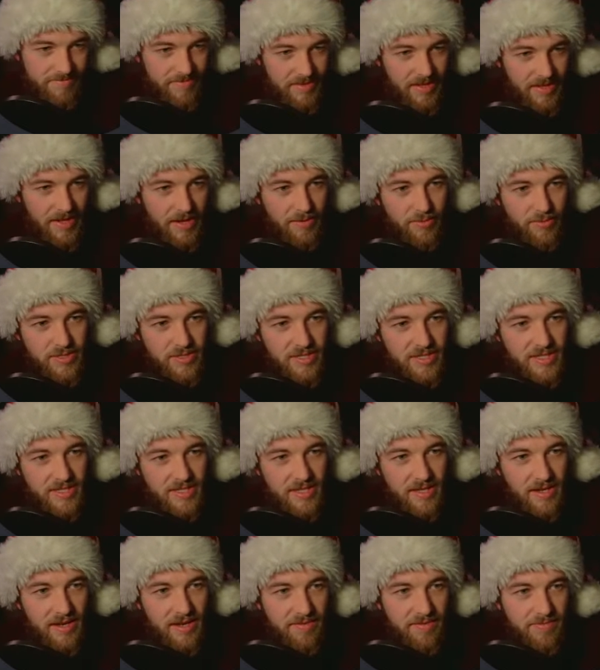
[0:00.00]
it was easy
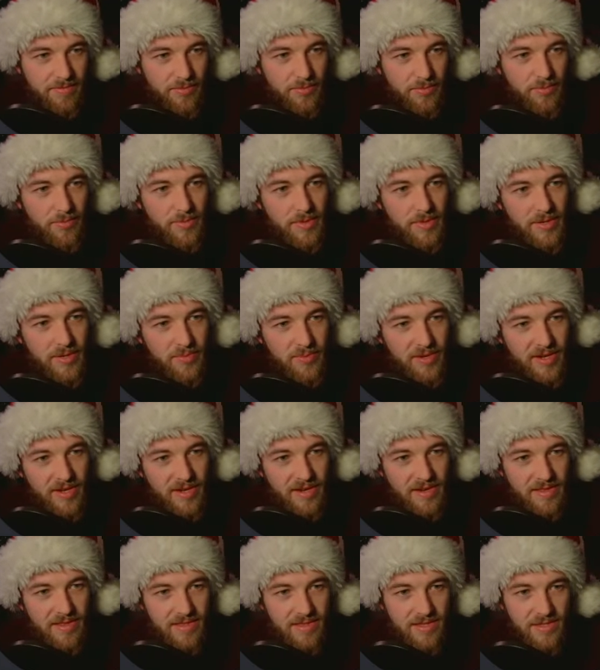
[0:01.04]
enough when we did
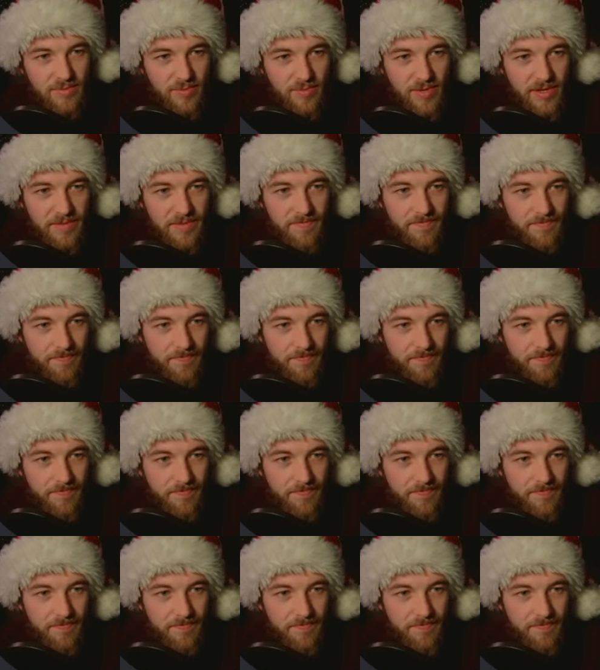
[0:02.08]
it this way.